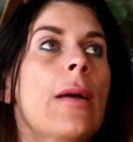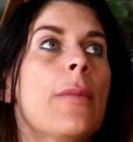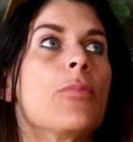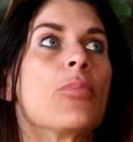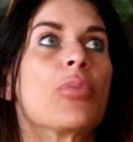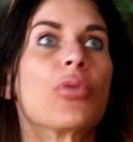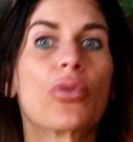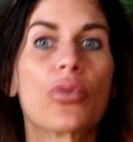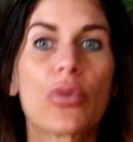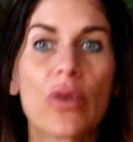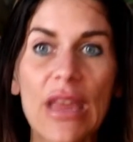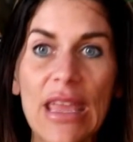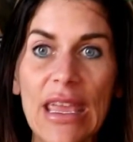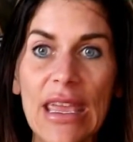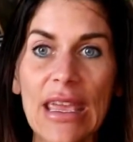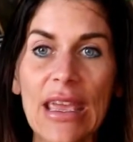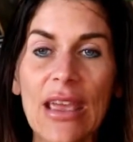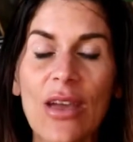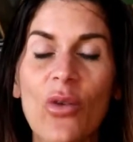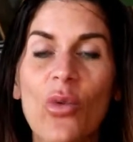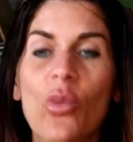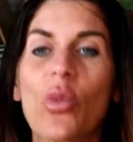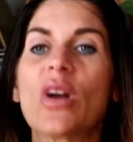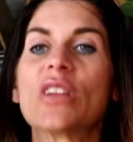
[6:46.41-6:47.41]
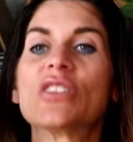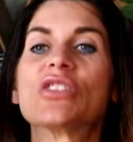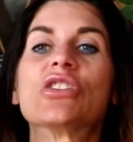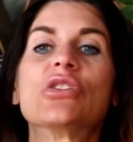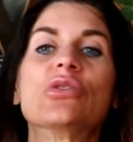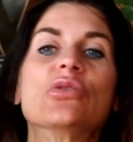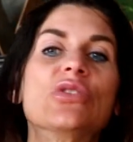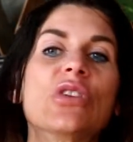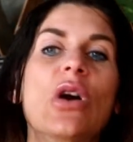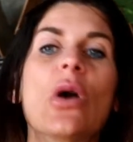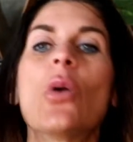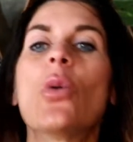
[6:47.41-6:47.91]
bring what
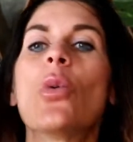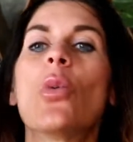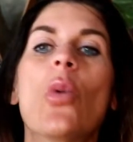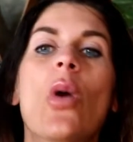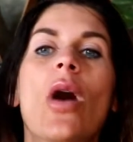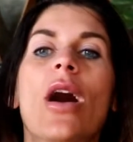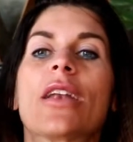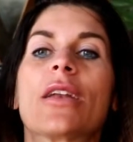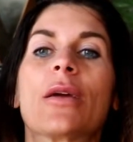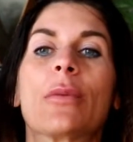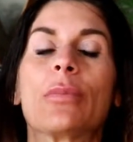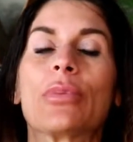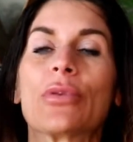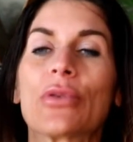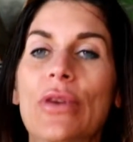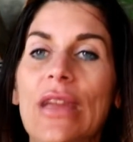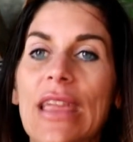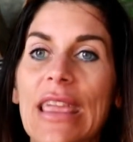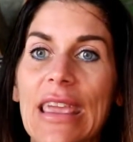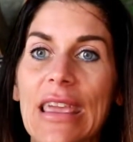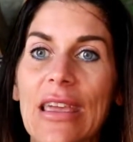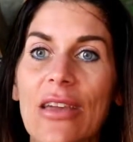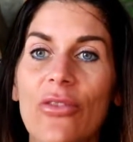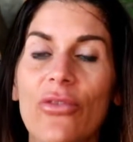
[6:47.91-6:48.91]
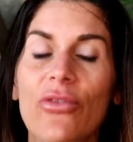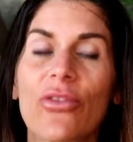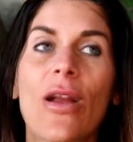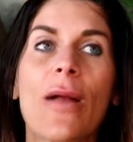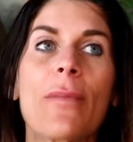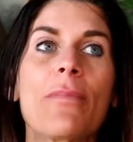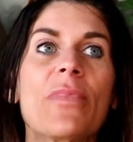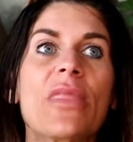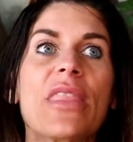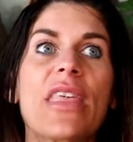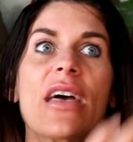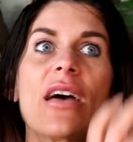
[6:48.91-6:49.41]
you don't want to bring
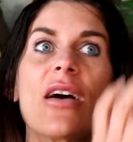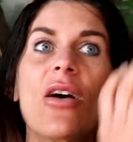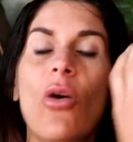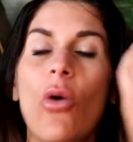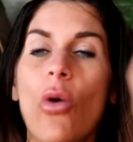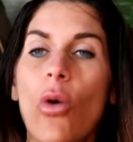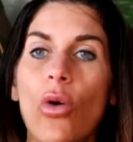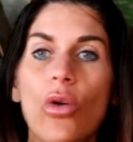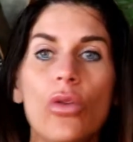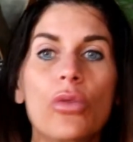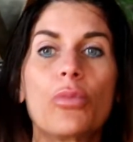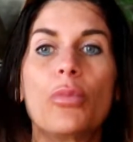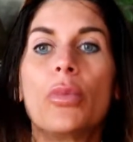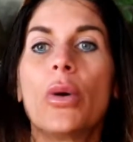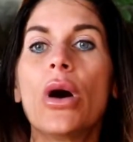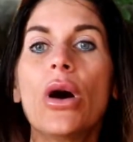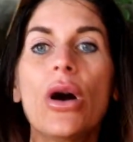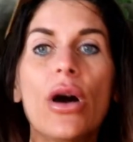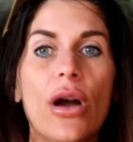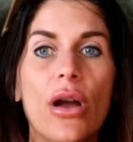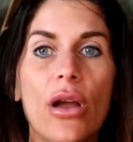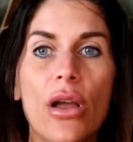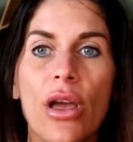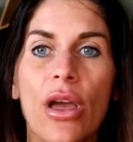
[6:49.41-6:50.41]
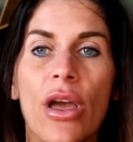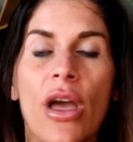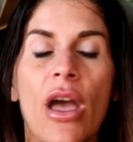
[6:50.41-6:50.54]
from the old book.